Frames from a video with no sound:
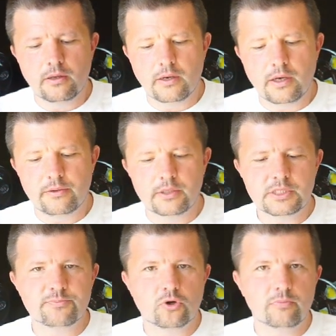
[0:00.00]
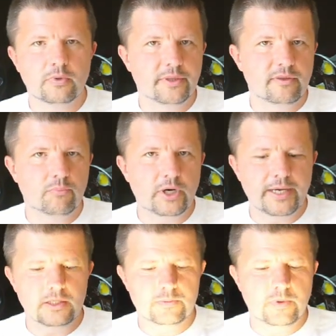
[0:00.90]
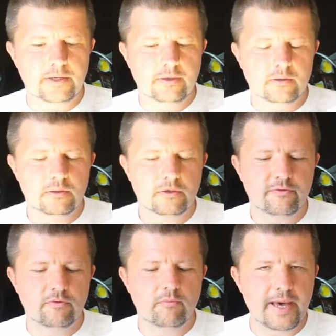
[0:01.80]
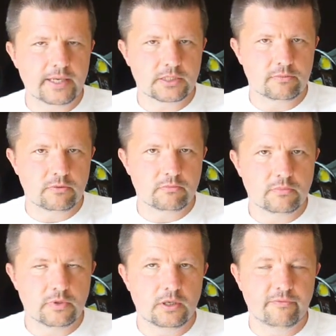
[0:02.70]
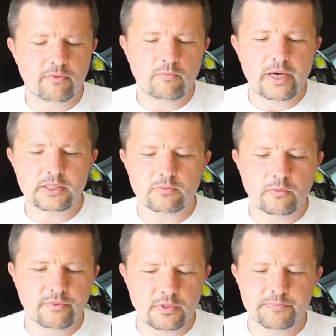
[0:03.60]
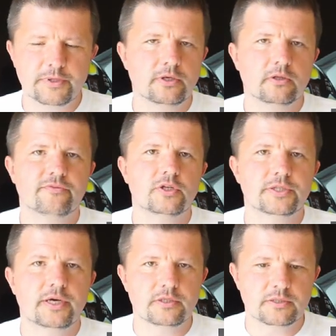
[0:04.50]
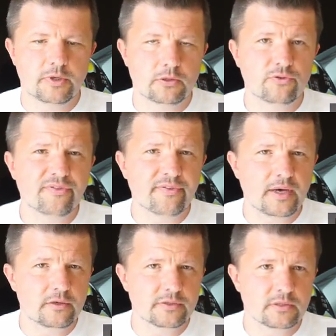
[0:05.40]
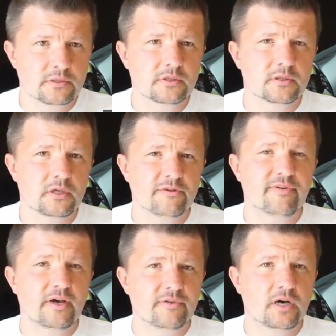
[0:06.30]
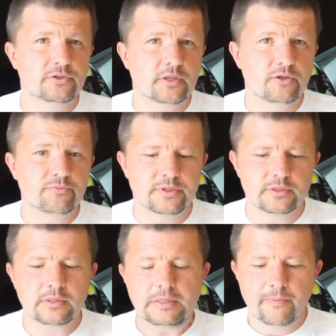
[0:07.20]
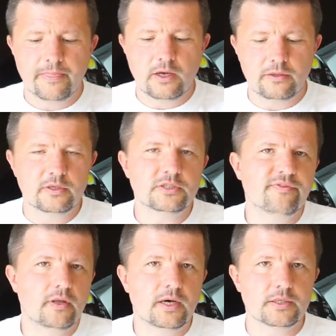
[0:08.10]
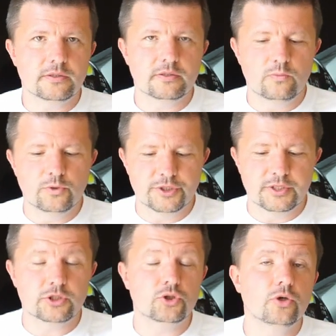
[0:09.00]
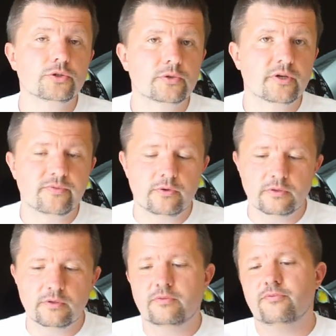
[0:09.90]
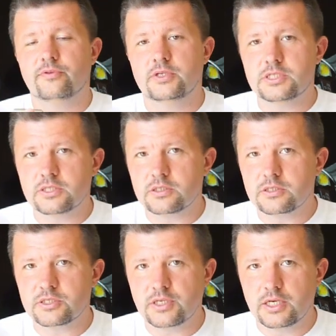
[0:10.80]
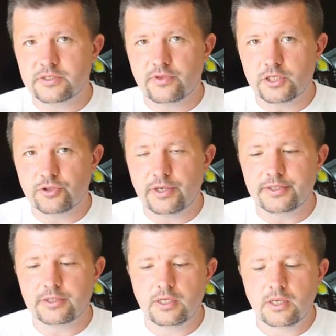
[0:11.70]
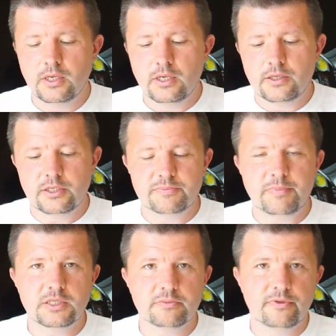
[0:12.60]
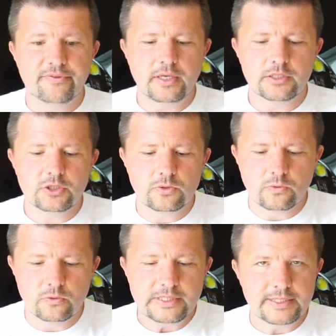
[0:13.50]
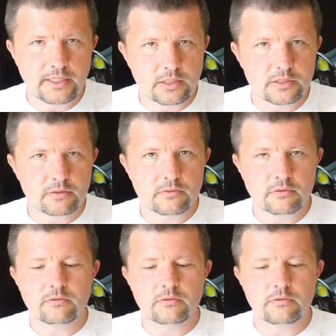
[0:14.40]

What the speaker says: and this is probably the brightest one, full maximum. And full maximum with this particular flashlight is about 2500 lumens. And this flux, which is extraordinary for this size flashlight, is possible thanks to six